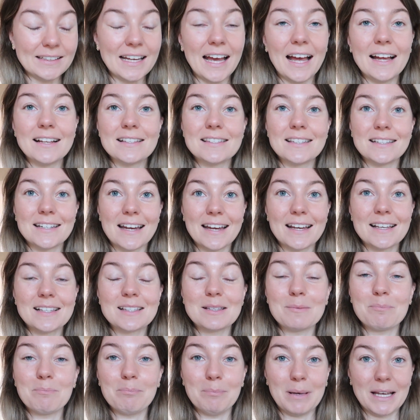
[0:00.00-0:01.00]
yeah, today is
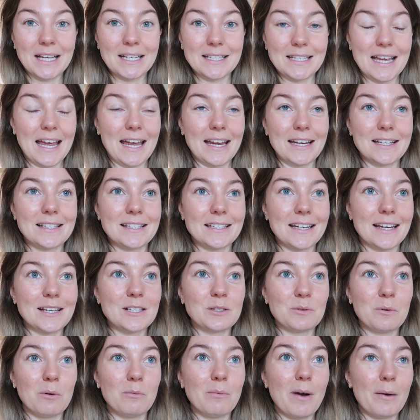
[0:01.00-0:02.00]
the big day. Today's
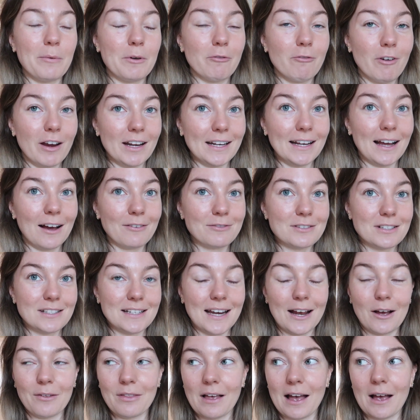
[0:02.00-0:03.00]
the one where we really have to stay
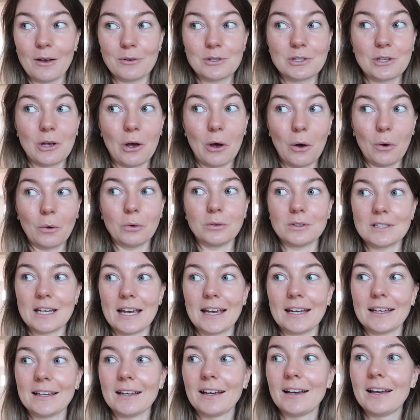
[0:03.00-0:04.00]
out of the house the whole
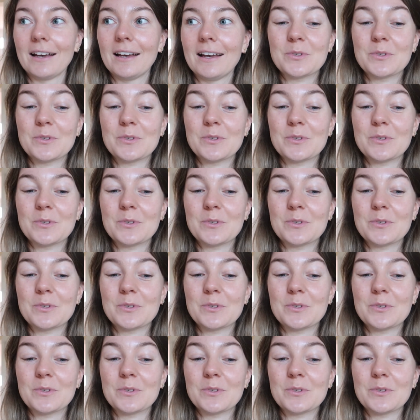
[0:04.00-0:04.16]
day.